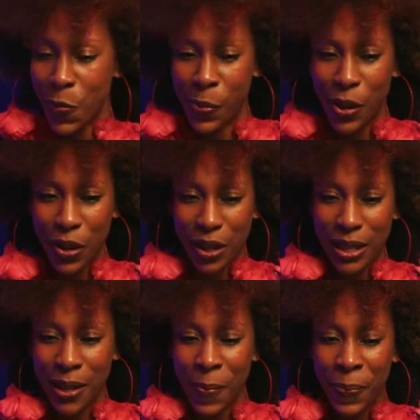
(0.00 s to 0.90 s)

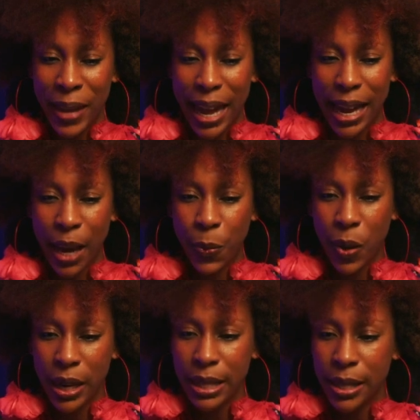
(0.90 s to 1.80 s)
books, and I
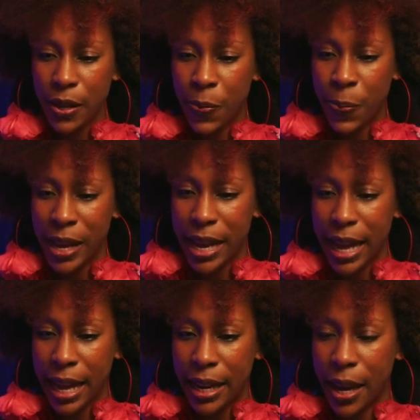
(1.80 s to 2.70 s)
wanted to be
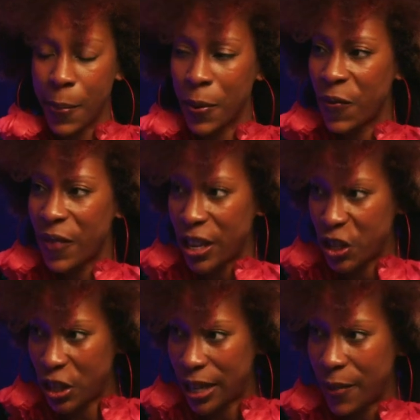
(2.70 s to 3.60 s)
in a
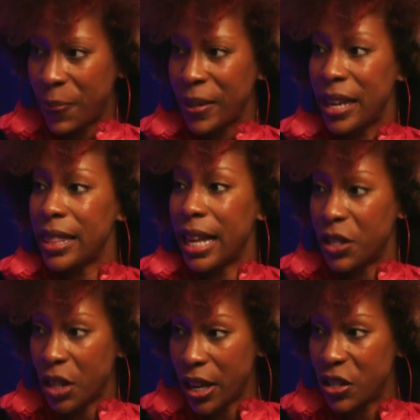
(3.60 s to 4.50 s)
profession that
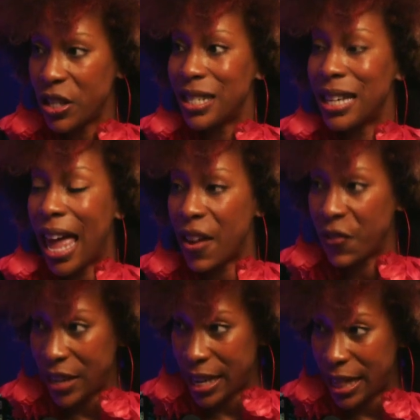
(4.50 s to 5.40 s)
touches
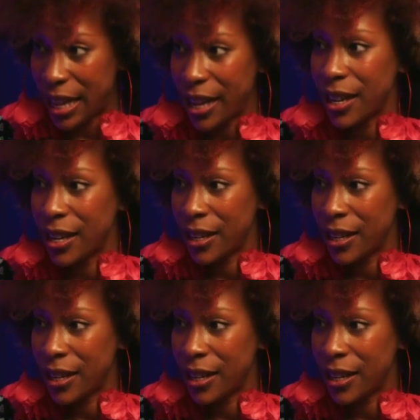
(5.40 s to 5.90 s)
everything.